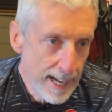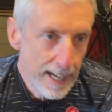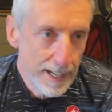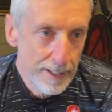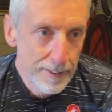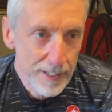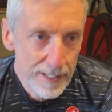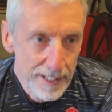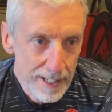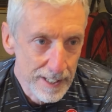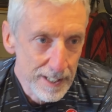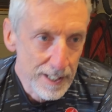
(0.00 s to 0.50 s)

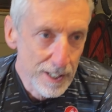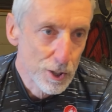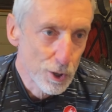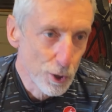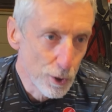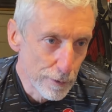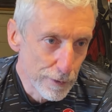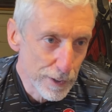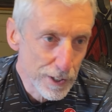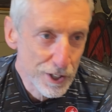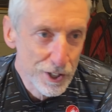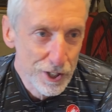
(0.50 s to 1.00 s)
This is a sort of
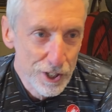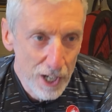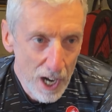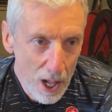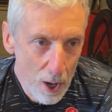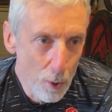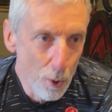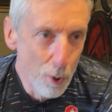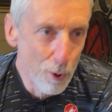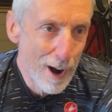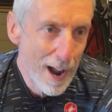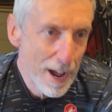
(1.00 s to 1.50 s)
a
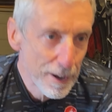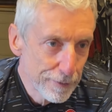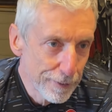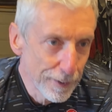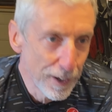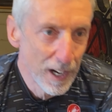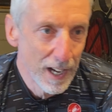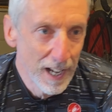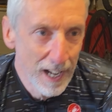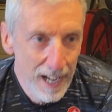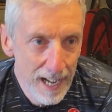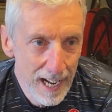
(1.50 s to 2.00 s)
slower
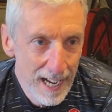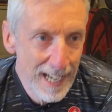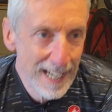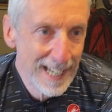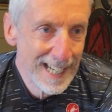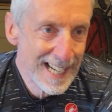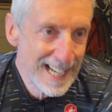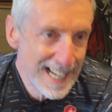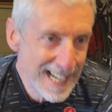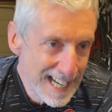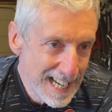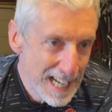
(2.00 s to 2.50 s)
effort,
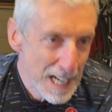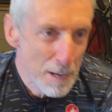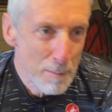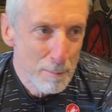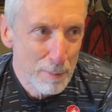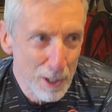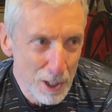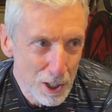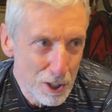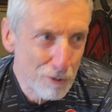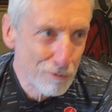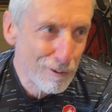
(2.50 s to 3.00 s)

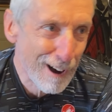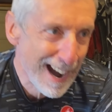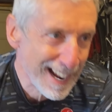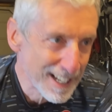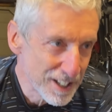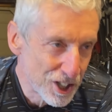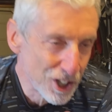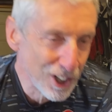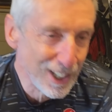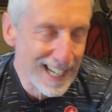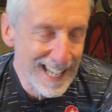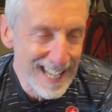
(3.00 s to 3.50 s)
but
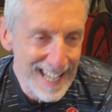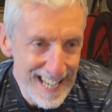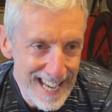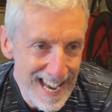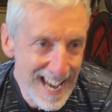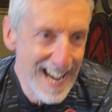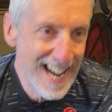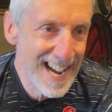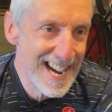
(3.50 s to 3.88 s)
gradually